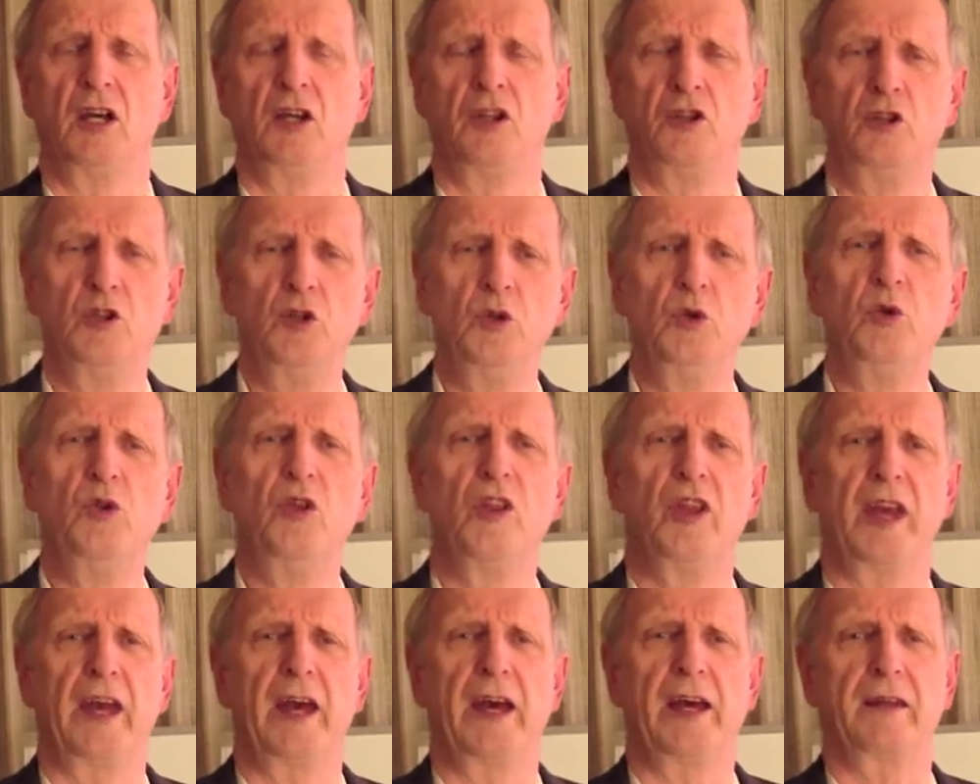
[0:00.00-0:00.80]
do
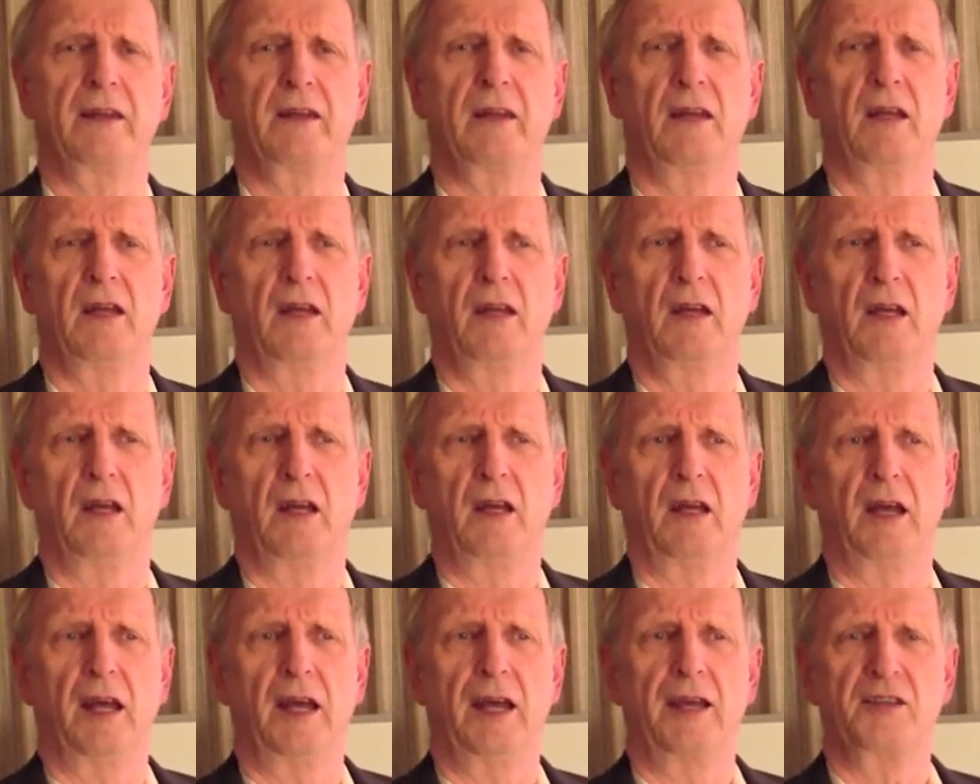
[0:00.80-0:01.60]
that
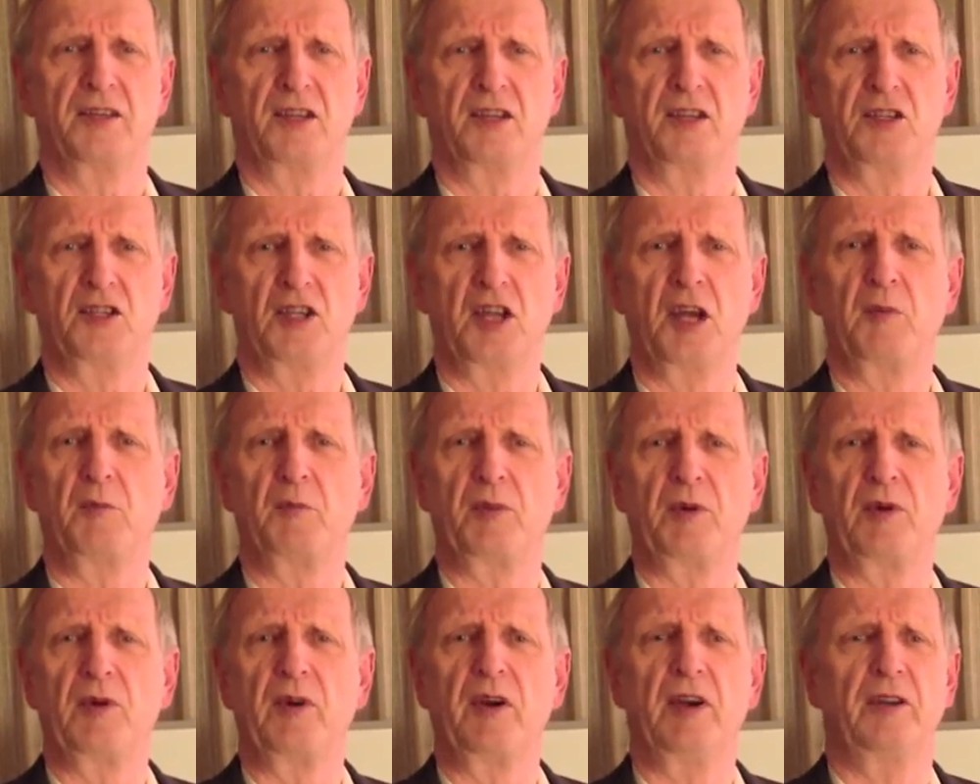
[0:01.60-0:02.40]
as a
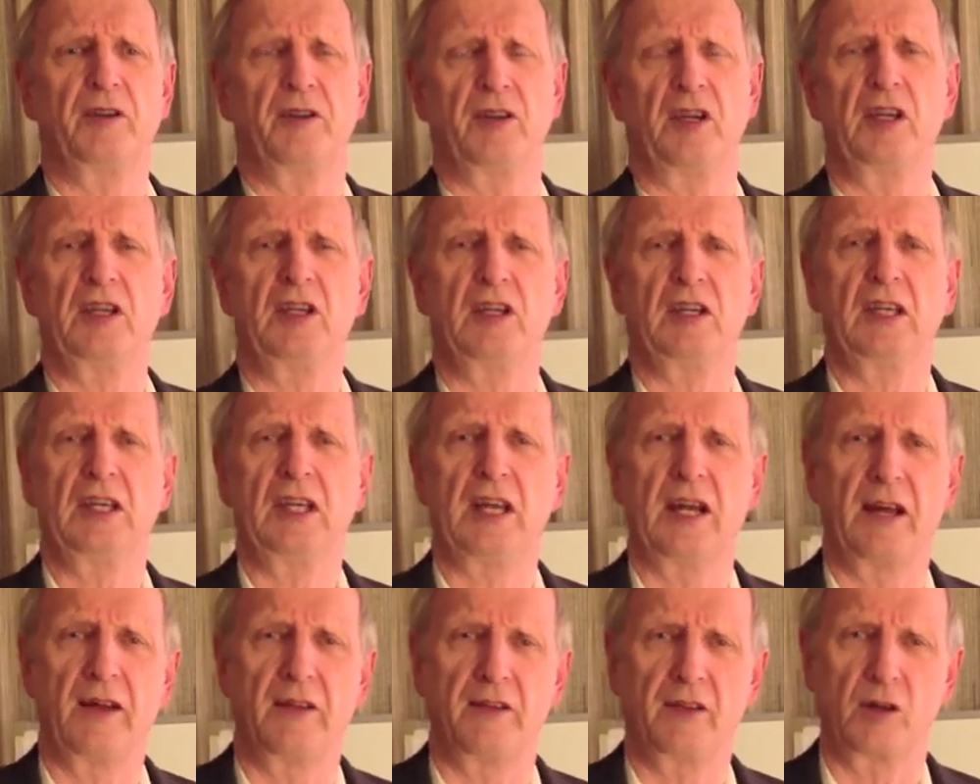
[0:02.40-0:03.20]
temporary thing to
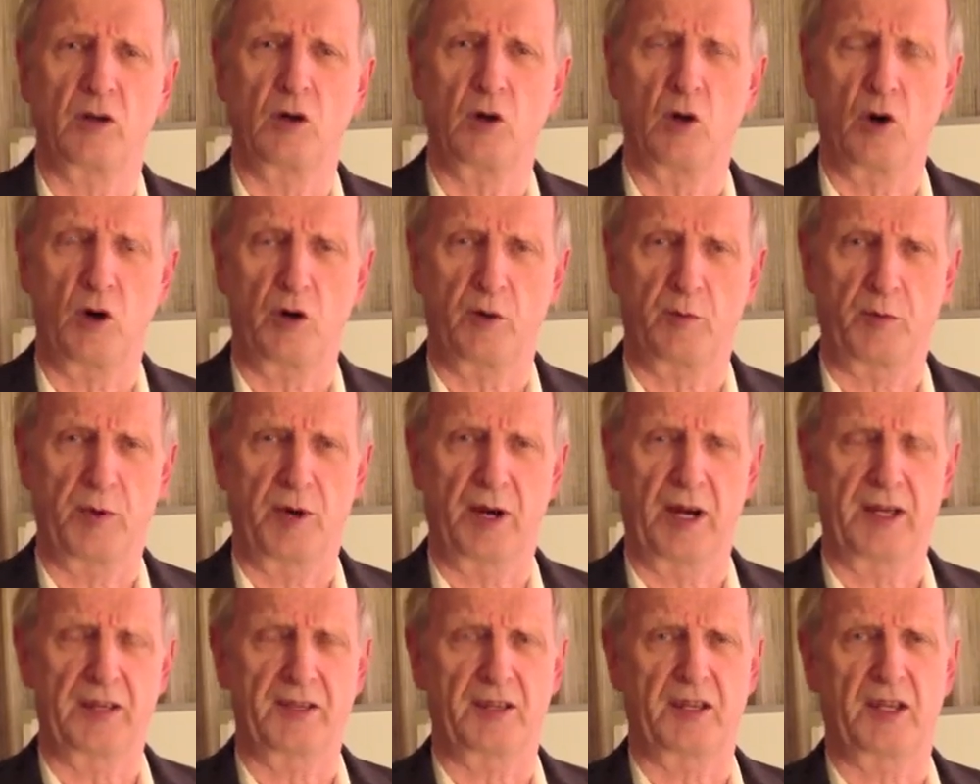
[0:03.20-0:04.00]
get out of the court
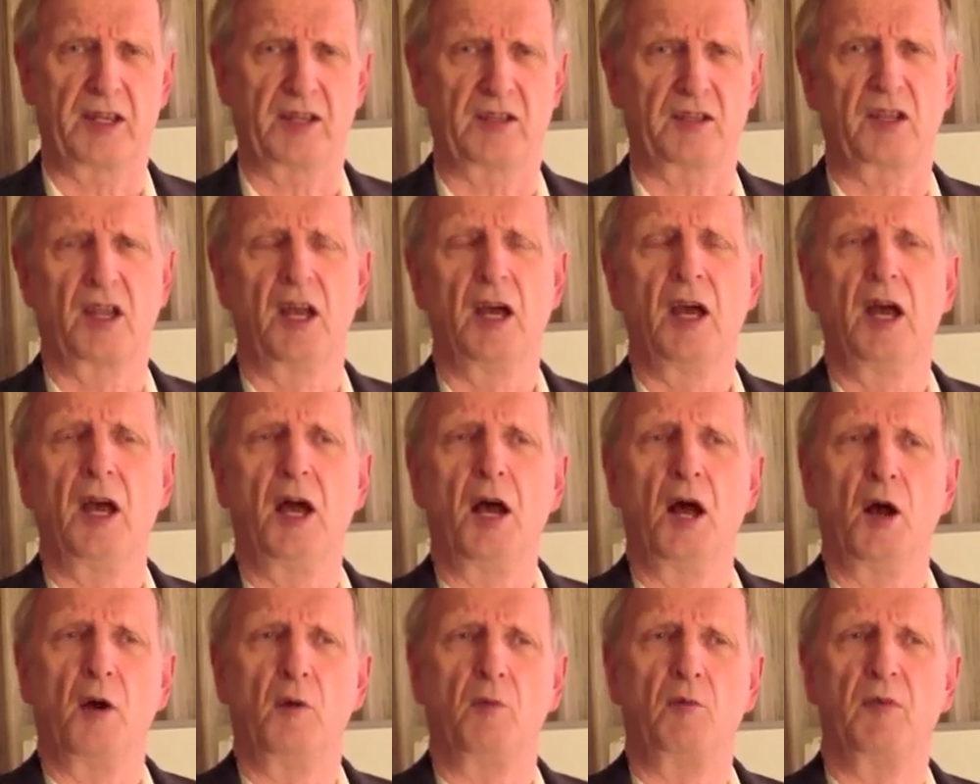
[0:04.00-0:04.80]
process.
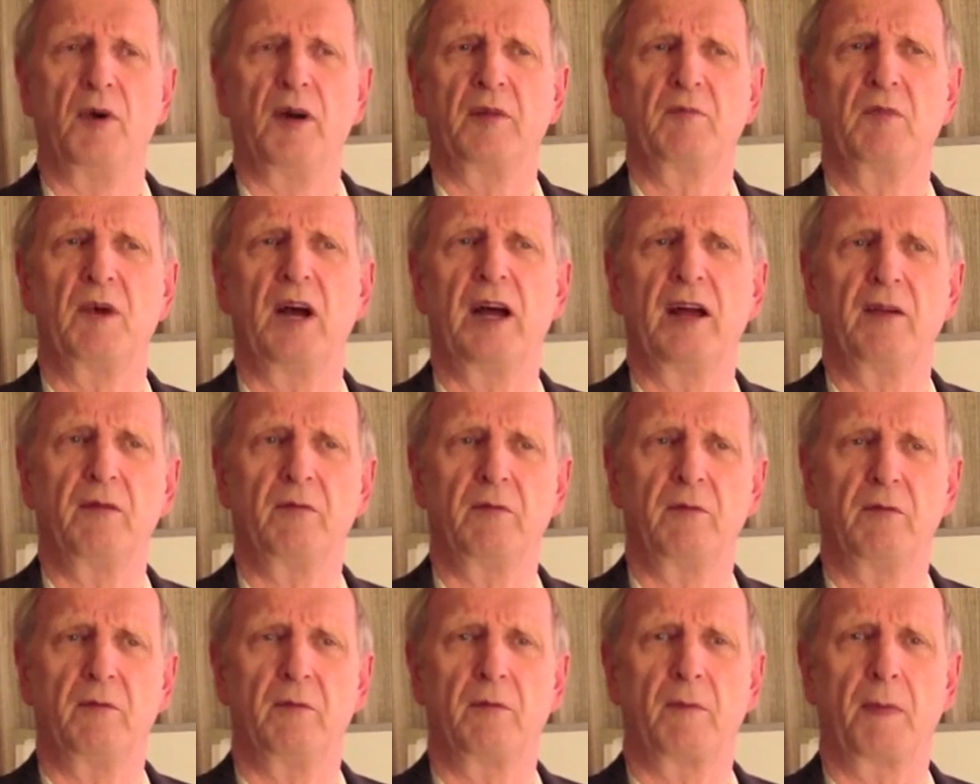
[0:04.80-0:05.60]
But my
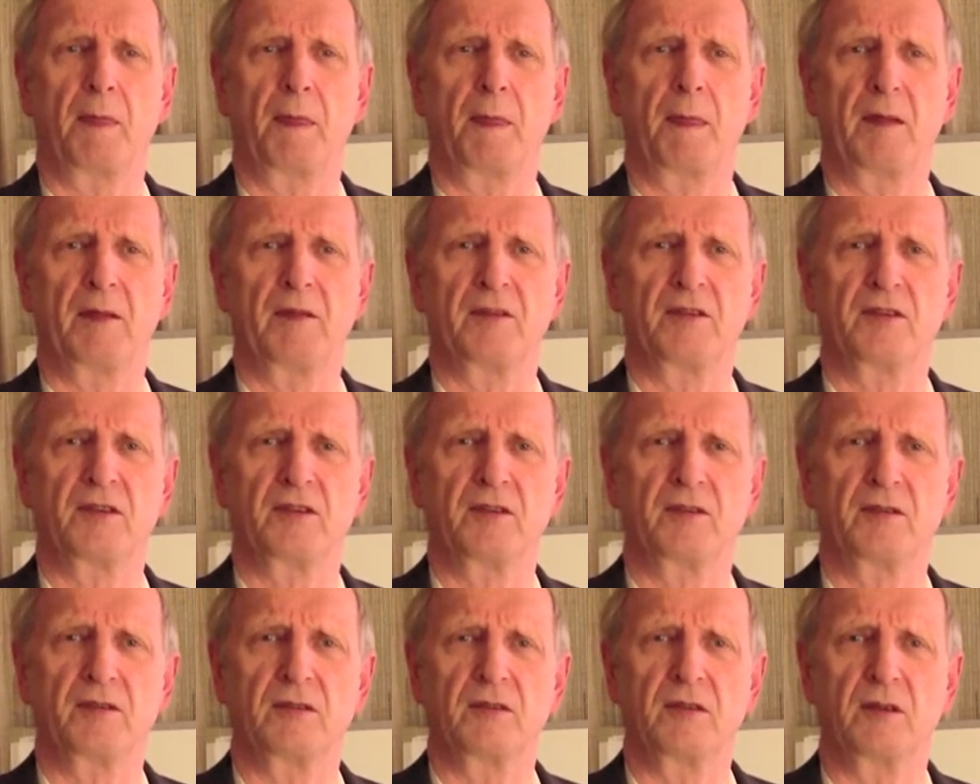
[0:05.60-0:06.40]

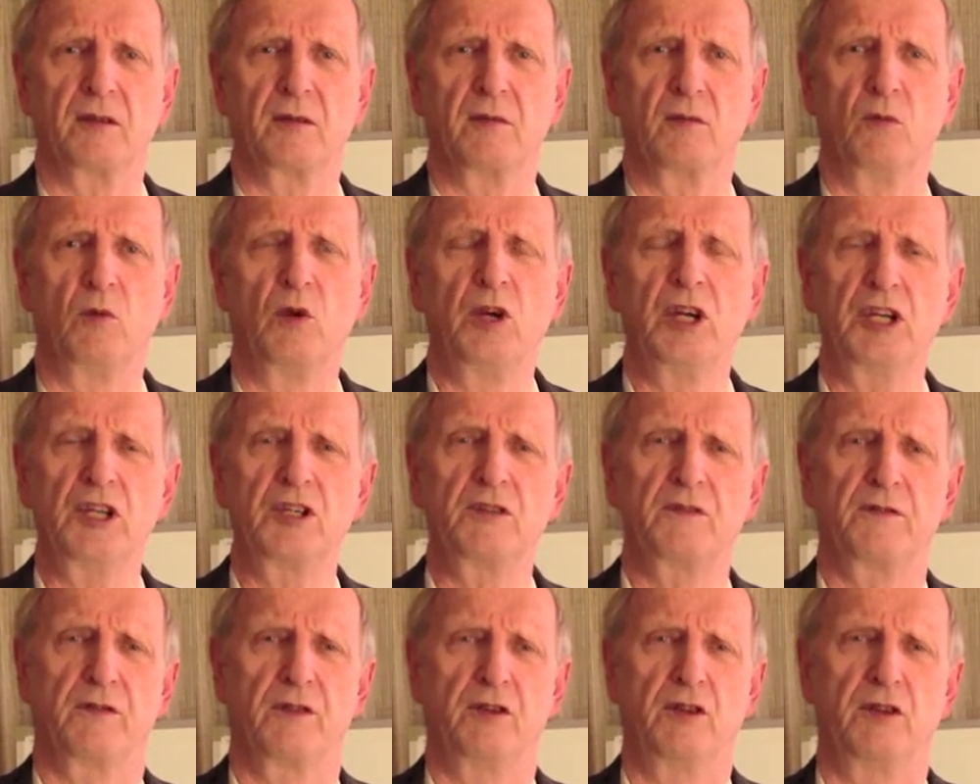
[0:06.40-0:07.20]

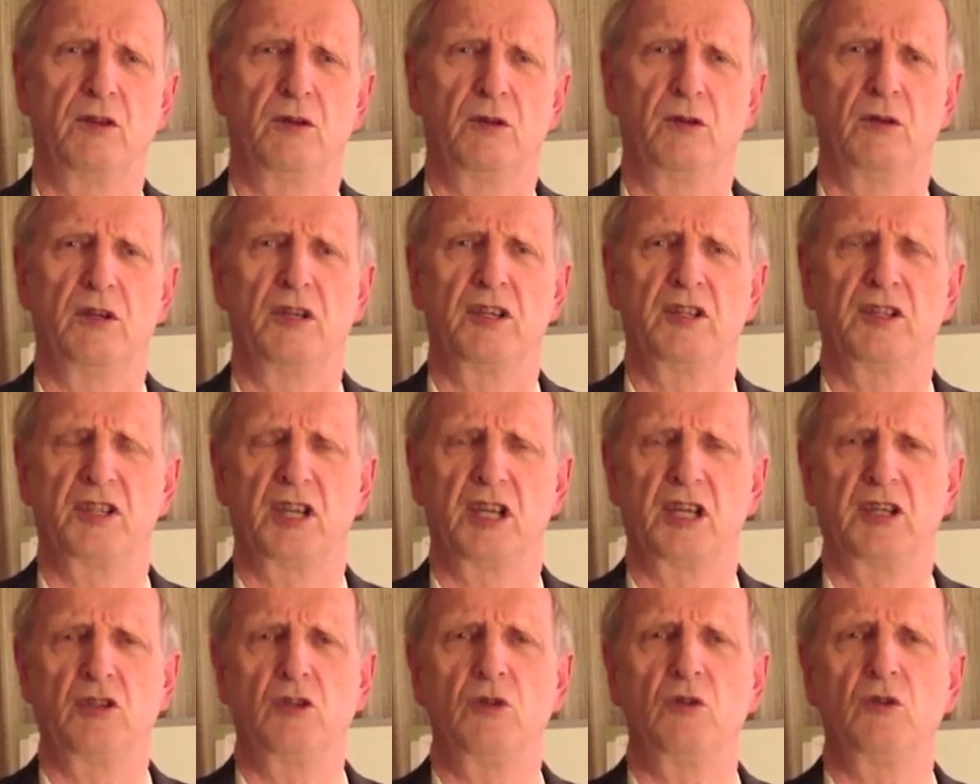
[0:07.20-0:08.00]
wish for you is
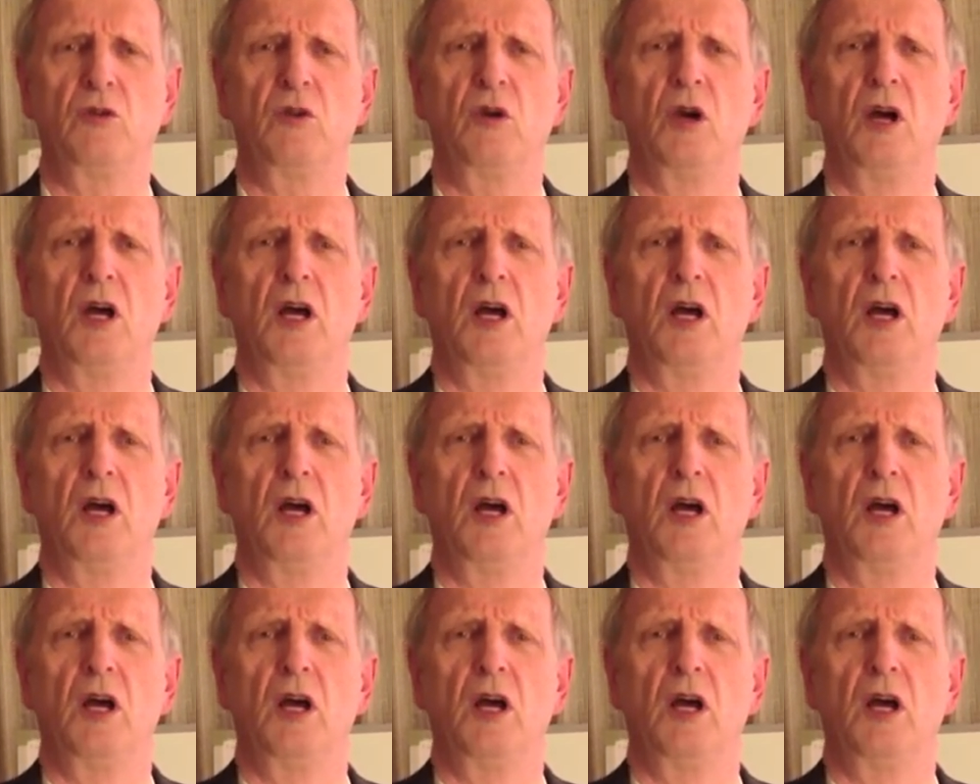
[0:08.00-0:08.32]
that you